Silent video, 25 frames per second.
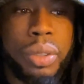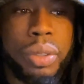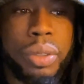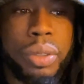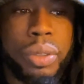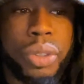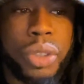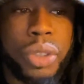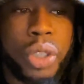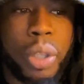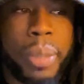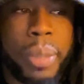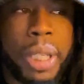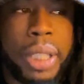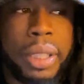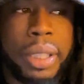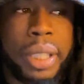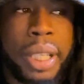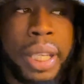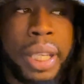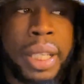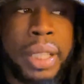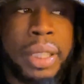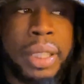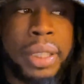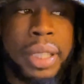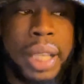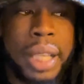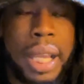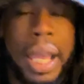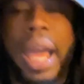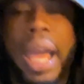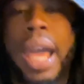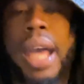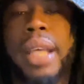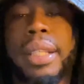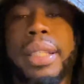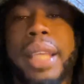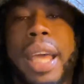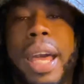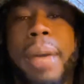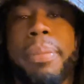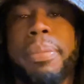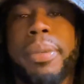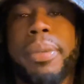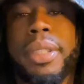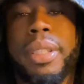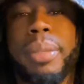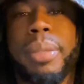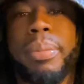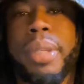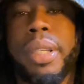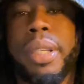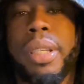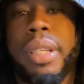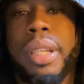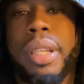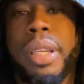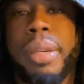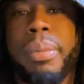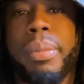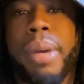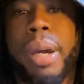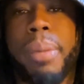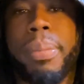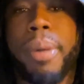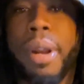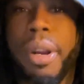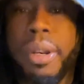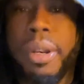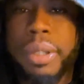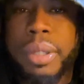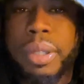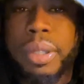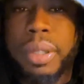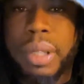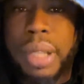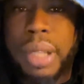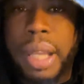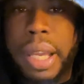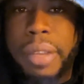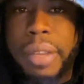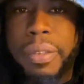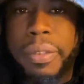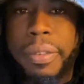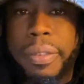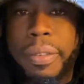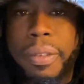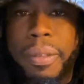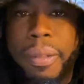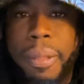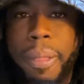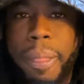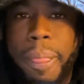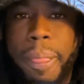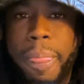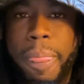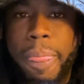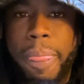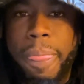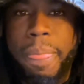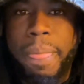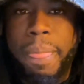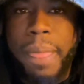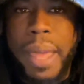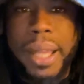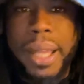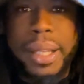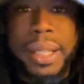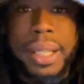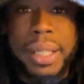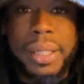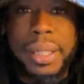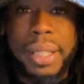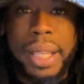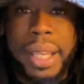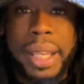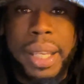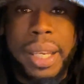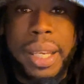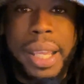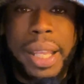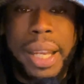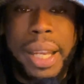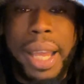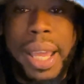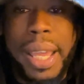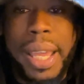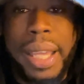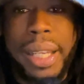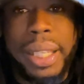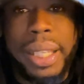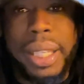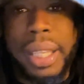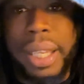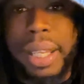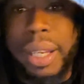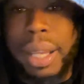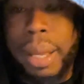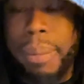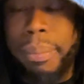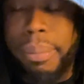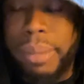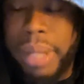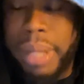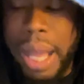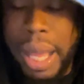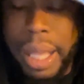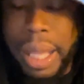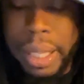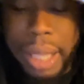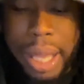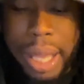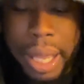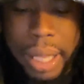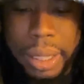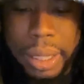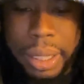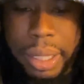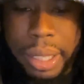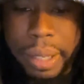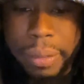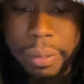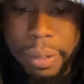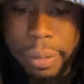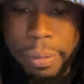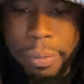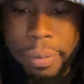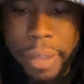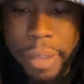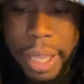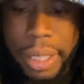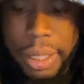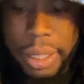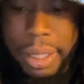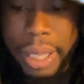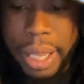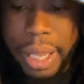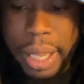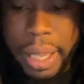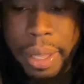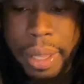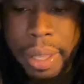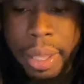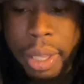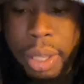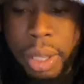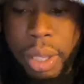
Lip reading: so many things that has happened to me in my personal life. And this, I love the fact that,